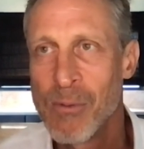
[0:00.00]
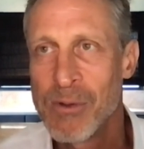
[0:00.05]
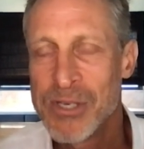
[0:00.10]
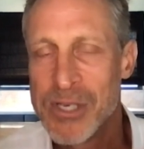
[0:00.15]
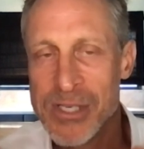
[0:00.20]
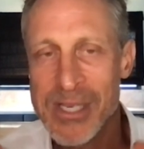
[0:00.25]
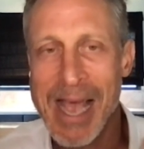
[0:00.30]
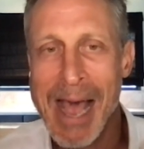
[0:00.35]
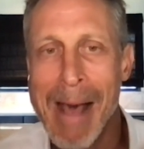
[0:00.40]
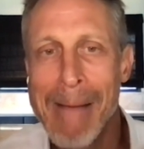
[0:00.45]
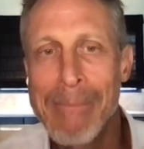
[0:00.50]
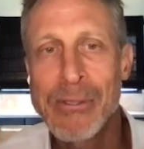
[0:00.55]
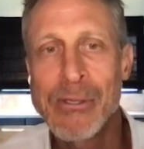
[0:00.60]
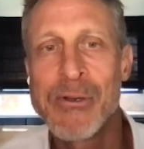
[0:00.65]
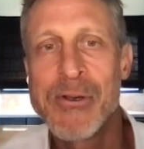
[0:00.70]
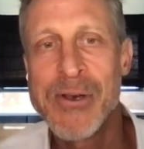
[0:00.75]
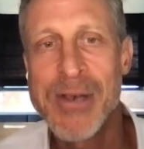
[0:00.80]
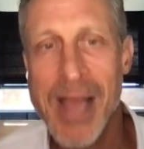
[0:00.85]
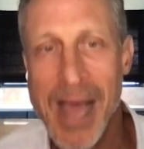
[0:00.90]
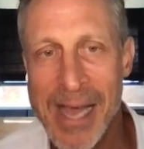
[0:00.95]
which is
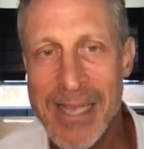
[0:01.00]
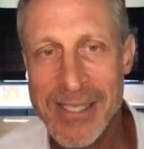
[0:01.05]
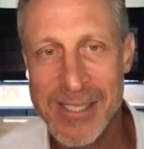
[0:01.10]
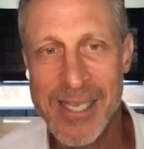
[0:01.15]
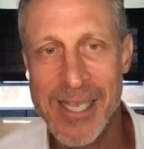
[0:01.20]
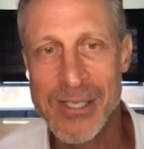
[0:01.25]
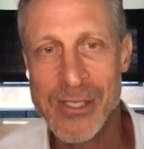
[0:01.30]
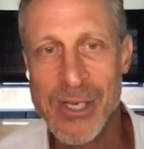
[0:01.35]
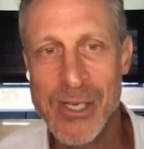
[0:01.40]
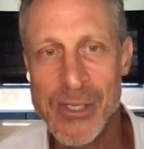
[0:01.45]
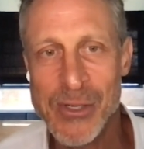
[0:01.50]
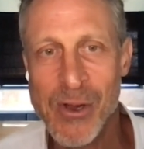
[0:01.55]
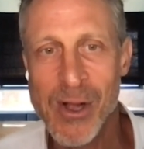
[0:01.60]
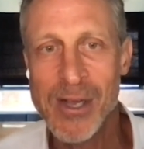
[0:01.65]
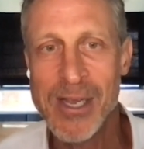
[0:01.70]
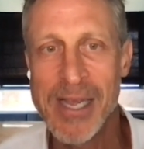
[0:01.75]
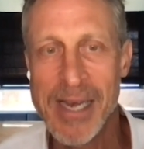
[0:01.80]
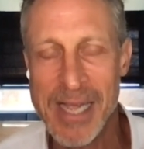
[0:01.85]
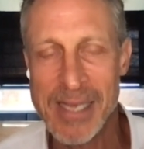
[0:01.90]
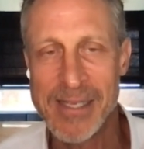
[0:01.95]
absolute nonsense because
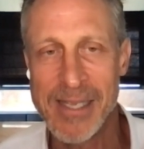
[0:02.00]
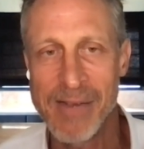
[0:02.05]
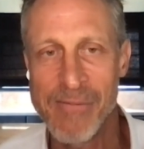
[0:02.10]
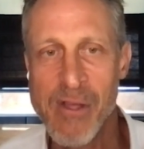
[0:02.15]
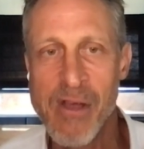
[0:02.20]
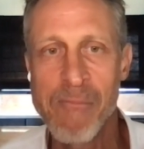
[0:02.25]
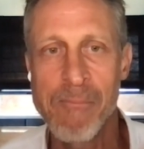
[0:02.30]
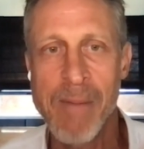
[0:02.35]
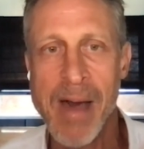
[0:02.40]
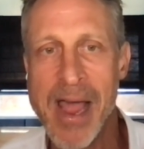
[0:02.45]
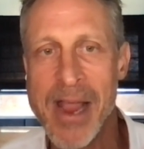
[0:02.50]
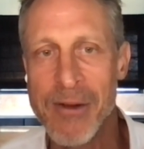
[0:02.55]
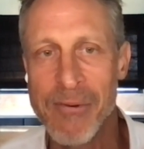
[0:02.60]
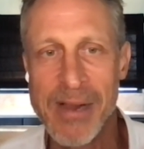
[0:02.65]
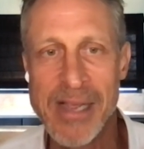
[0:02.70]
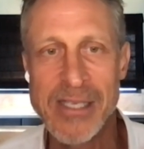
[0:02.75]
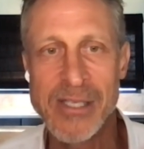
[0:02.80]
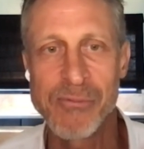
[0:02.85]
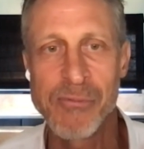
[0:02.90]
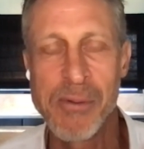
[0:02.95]
they're all connected if you have
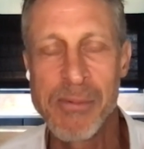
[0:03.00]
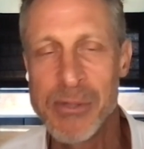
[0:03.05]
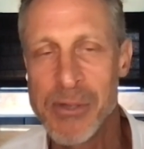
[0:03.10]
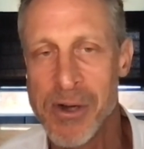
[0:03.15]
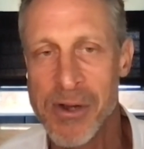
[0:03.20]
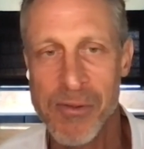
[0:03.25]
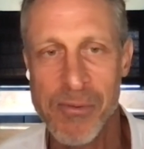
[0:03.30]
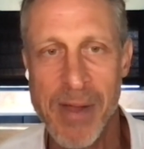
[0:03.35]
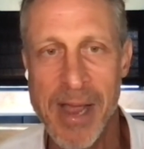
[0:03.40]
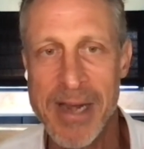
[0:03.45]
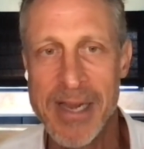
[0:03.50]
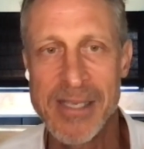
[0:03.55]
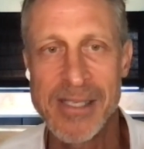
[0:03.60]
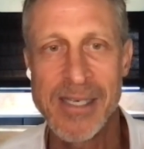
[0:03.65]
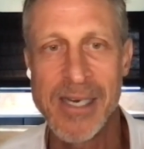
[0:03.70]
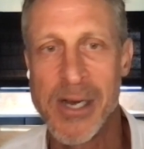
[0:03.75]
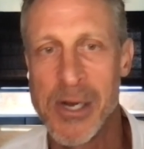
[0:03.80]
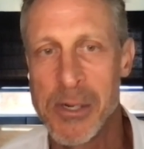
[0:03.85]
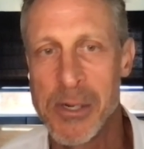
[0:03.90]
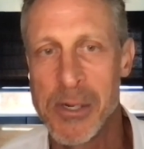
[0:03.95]
migraines and rheumatoid
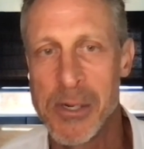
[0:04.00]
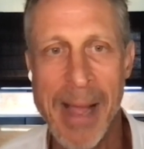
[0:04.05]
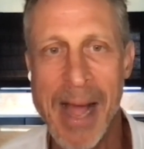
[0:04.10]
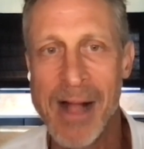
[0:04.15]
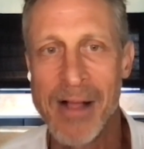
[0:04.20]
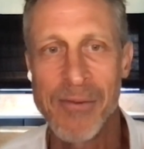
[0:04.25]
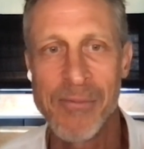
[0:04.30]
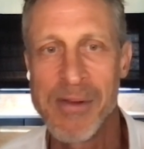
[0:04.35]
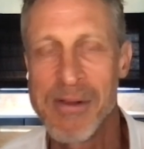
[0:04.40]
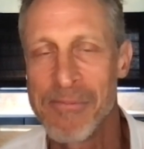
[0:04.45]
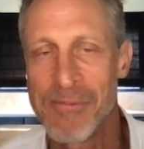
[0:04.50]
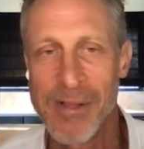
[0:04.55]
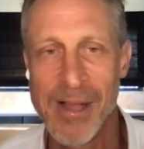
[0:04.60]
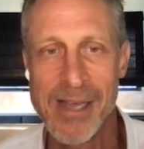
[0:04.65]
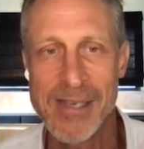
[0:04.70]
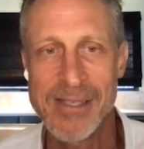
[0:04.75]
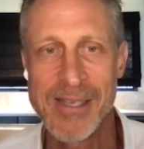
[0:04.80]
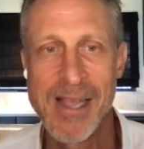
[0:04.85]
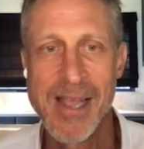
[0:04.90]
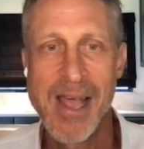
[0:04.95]
arthritis and irritable bowel and
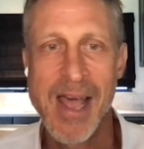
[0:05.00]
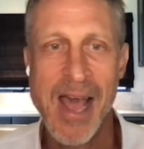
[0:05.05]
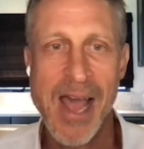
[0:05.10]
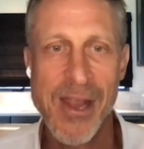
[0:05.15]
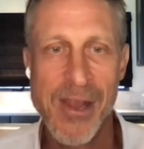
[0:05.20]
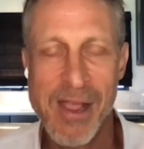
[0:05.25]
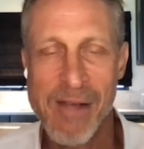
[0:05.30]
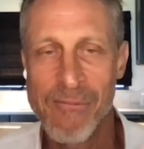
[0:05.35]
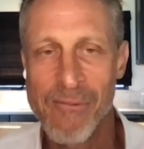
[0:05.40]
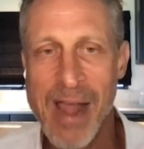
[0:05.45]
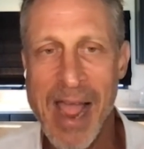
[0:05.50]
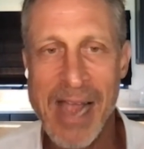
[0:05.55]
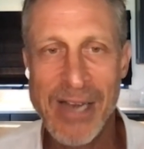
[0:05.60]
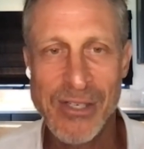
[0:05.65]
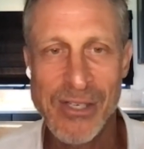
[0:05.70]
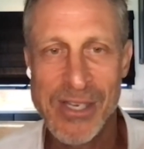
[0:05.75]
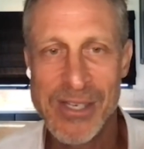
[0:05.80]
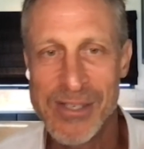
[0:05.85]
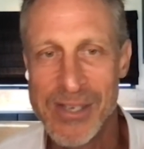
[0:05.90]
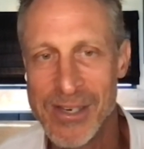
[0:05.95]
reflux and you have
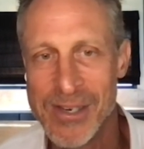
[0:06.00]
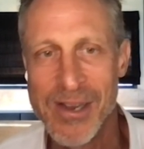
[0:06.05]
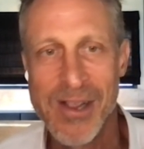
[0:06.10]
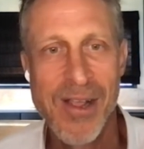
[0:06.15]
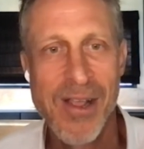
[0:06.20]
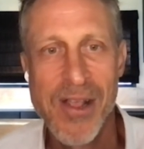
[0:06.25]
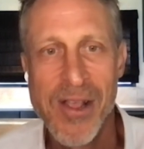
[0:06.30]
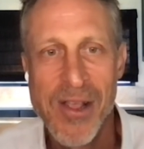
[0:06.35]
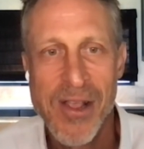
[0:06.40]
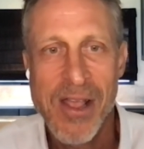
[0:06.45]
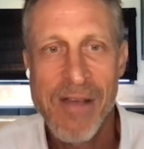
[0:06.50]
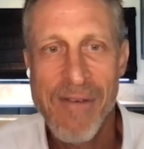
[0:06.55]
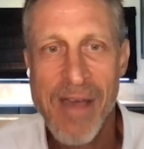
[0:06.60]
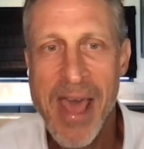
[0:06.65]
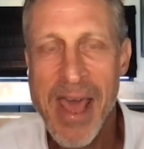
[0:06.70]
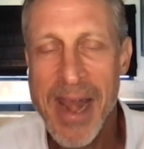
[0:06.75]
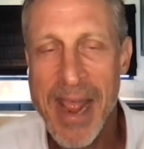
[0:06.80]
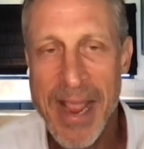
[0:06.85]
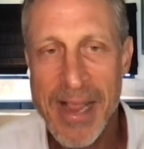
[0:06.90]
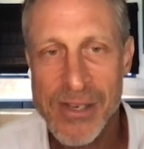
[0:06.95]
rashes and
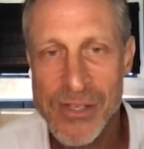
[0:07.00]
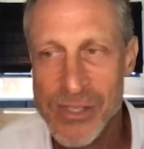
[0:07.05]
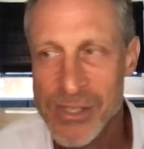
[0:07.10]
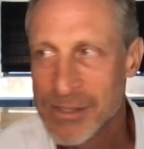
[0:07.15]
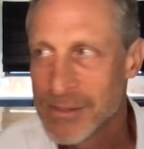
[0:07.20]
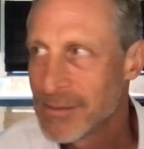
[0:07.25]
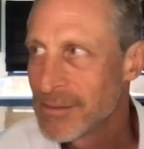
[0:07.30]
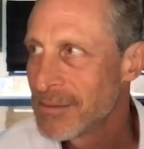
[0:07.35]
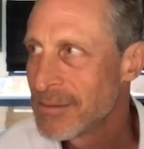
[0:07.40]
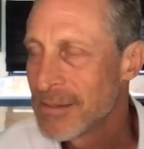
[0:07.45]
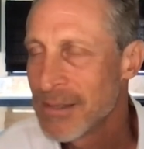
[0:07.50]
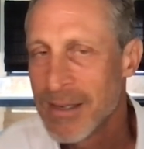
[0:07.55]
you have headaches